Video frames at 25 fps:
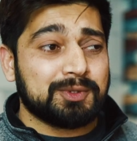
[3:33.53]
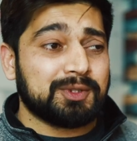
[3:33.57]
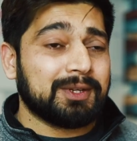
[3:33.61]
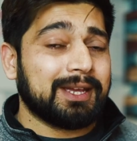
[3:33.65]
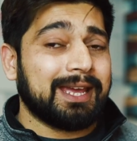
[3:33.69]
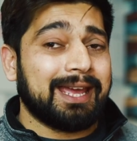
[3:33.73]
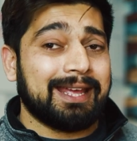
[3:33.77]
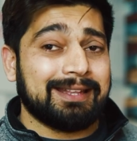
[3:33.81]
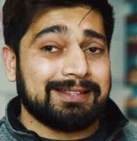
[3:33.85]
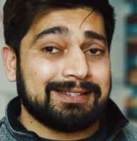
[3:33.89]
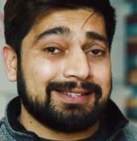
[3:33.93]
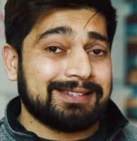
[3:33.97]
so
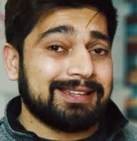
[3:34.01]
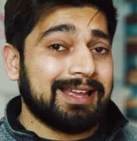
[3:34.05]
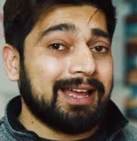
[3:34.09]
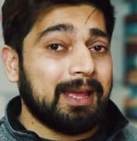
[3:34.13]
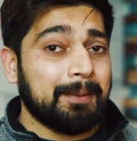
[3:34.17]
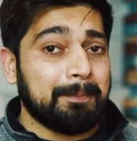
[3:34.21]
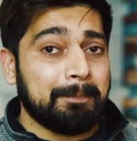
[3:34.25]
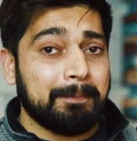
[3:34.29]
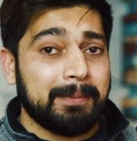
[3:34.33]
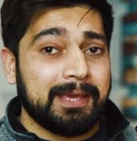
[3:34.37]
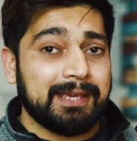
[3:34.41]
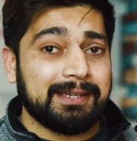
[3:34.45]
hence
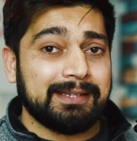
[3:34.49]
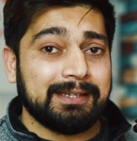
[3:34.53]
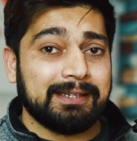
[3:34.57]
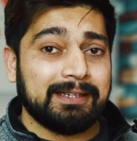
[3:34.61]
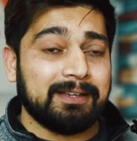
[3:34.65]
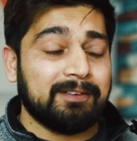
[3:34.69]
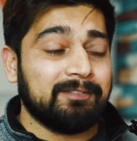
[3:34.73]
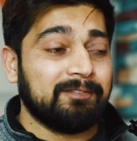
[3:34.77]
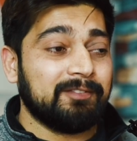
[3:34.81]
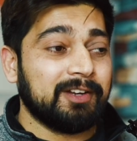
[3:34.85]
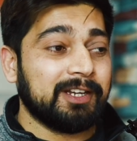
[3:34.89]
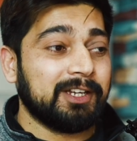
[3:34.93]
I'm
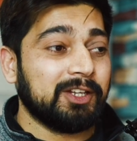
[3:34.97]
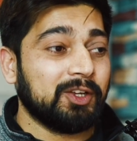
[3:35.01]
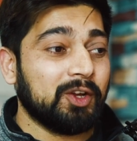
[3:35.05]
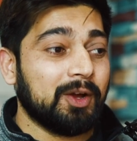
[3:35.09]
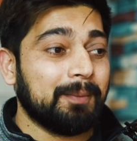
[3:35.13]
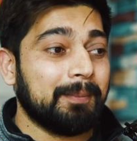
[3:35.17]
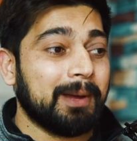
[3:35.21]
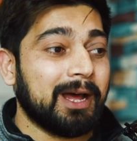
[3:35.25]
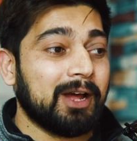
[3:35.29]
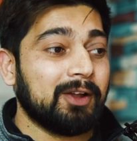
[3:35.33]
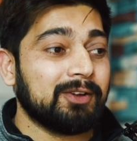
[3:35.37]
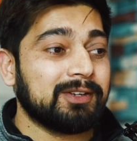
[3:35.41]
making a video
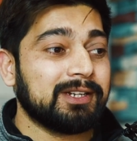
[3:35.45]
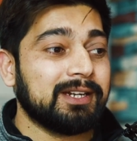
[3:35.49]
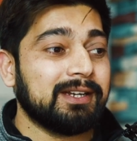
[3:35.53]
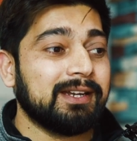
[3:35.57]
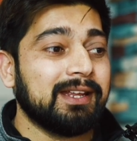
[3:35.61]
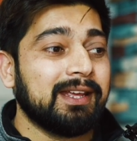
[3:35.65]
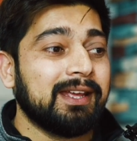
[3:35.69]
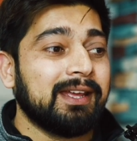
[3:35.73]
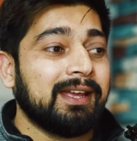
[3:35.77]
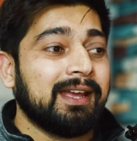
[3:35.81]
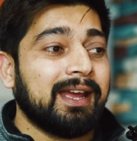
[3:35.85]
about it.